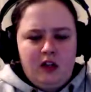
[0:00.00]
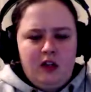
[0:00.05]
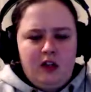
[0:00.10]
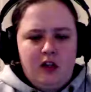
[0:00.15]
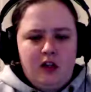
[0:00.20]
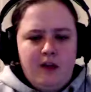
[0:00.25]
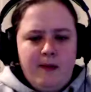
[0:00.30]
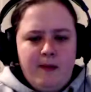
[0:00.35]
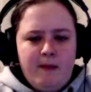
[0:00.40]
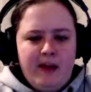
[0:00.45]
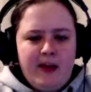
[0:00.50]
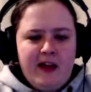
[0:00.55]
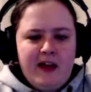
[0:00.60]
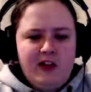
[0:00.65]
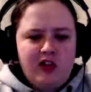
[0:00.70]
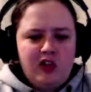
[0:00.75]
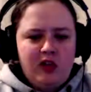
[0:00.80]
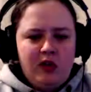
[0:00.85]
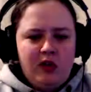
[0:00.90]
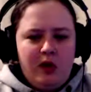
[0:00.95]
Go on,
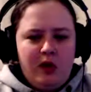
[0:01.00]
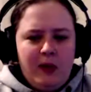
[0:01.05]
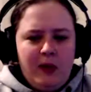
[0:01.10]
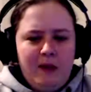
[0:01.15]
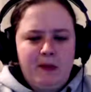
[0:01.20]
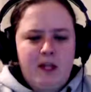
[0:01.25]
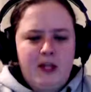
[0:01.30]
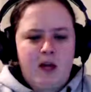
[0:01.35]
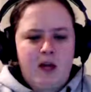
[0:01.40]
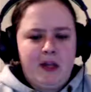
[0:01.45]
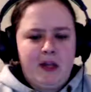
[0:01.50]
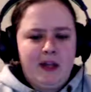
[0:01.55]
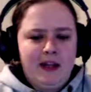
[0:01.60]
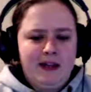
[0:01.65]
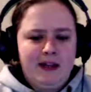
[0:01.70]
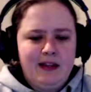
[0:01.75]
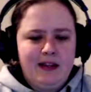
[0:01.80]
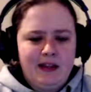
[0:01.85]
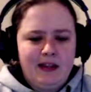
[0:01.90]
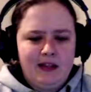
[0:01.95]
Marshal. Where are we going? Open
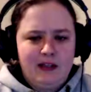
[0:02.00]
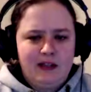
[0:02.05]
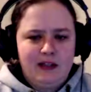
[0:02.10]
up!